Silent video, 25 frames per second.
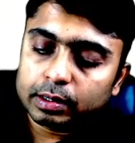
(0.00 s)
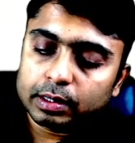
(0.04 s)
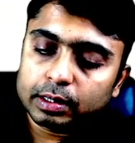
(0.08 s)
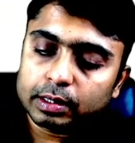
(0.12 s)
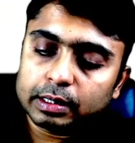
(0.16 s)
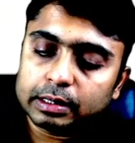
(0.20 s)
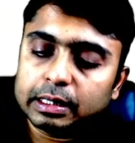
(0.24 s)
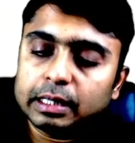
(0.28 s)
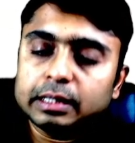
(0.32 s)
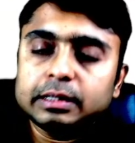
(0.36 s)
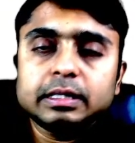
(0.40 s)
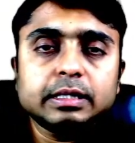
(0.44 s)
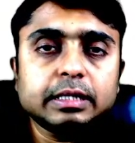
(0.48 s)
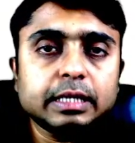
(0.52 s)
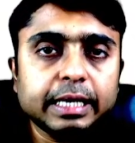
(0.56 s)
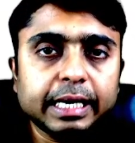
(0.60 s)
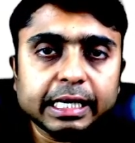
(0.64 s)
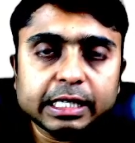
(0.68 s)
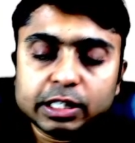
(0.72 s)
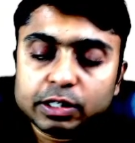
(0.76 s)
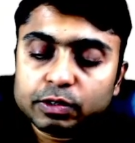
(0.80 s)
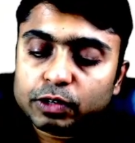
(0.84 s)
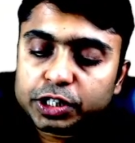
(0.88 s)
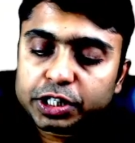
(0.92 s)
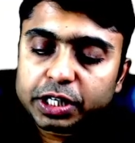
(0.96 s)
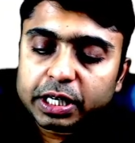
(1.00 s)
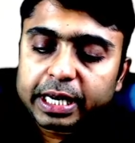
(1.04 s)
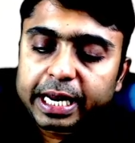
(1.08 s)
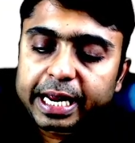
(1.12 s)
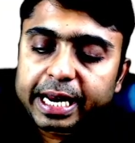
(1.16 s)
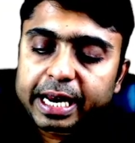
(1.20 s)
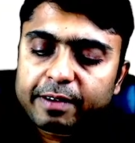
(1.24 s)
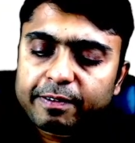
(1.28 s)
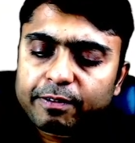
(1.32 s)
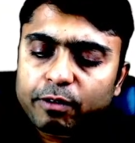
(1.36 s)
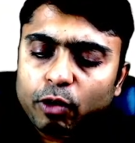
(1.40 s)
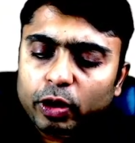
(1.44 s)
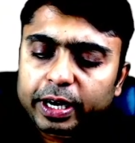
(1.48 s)
This is the next question. In a
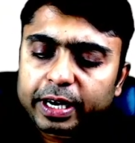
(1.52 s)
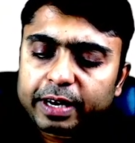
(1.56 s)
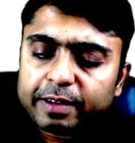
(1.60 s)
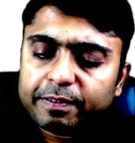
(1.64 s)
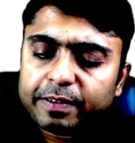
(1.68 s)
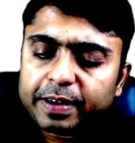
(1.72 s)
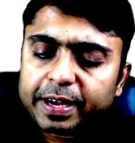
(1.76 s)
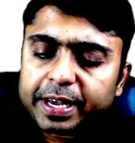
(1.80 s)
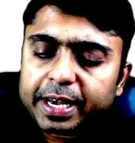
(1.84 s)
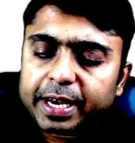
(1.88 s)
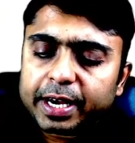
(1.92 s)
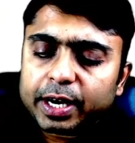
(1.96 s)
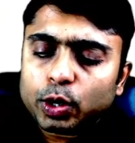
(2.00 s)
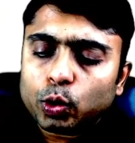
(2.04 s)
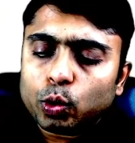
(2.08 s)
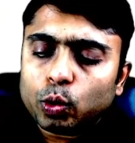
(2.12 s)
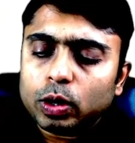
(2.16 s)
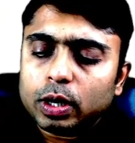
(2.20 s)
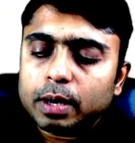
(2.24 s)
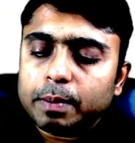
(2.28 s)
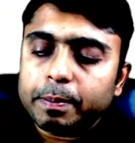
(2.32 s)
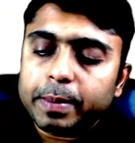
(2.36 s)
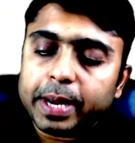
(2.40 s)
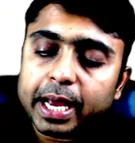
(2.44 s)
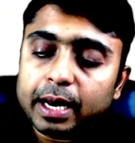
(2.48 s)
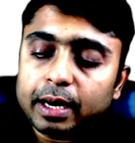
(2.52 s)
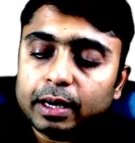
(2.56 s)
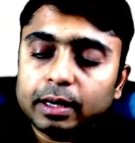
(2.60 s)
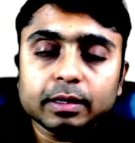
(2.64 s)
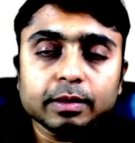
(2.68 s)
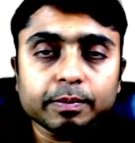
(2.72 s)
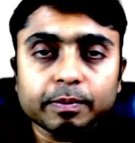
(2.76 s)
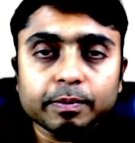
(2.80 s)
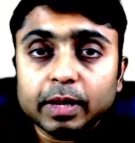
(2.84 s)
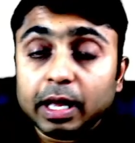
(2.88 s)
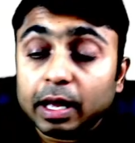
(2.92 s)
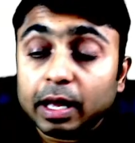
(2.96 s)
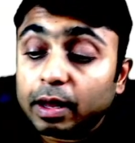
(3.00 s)
45-year-old male
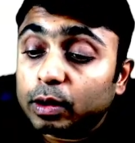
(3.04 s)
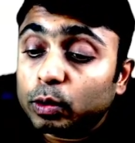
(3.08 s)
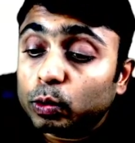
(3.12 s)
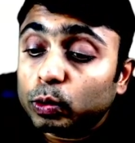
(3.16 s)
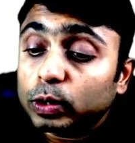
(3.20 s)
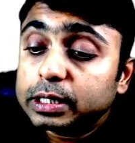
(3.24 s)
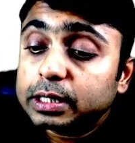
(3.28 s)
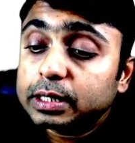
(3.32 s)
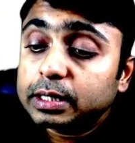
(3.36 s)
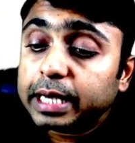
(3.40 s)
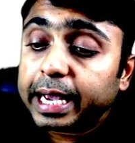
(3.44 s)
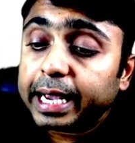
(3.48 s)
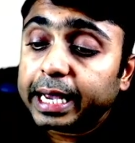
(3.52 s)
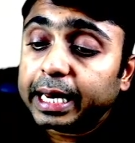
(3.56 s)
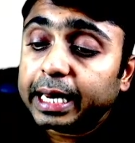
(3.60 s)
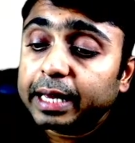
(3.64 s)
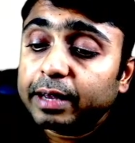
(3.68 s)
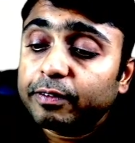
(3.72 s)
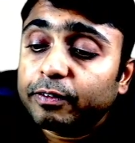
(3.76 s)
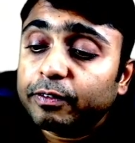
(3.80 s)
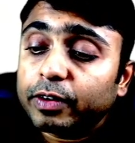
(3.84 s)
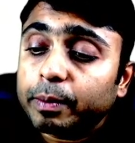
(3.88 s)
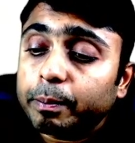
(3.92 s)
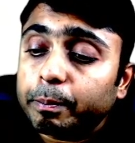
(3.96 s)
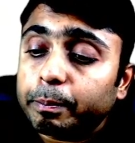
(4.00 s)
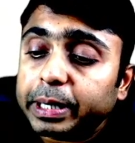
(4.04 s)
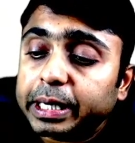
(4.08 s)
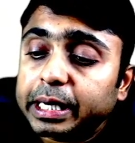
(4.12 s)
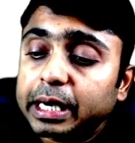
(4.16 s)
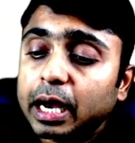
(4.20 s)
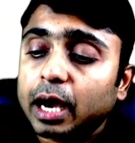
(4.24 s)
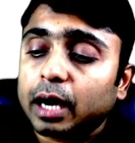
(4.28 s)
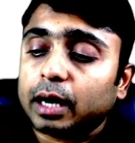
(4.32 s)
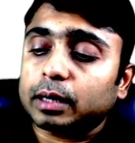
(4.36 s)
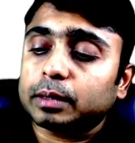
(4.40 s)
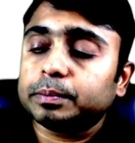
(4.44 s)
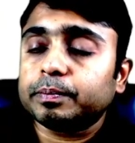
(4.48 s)
who is hailing from Bihar